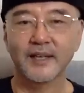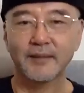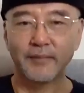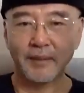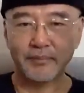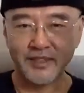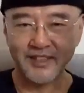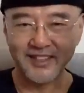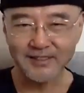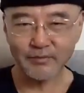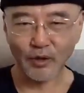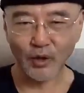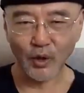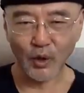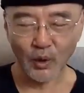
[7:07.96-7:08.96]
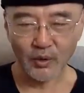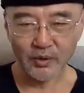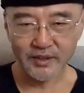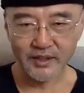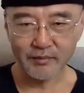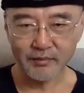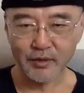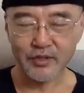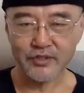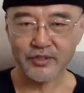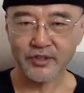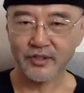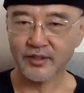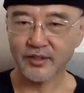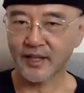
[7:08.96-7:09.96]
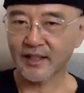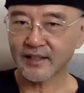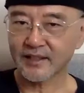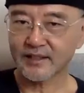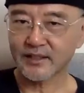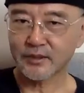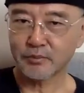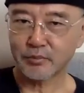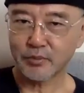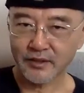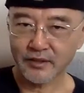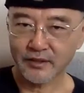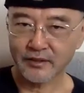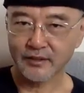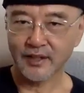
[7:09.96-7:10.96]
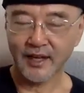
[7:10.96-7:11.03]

baptismal immersion, not sprinkle.